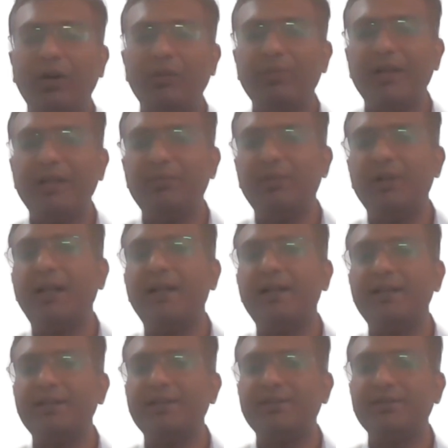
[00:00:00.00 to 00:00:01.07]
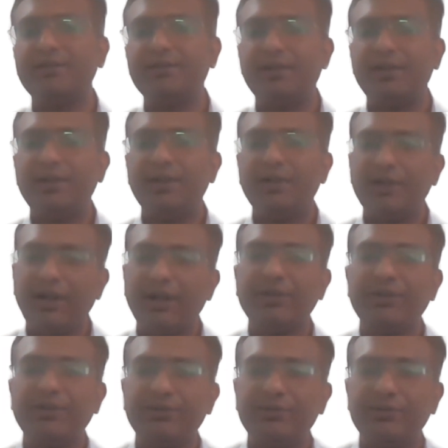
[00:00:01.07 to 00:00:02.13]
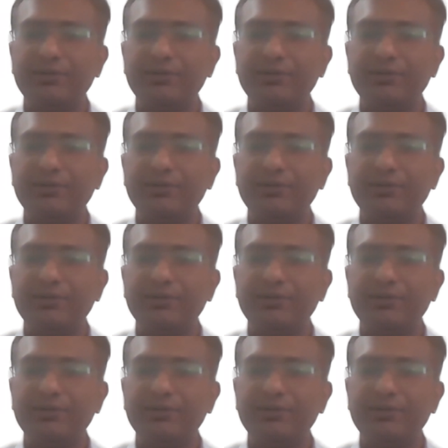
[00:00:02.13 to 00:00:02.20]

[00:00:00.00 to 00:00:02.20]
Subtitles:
on my email address. Thank you.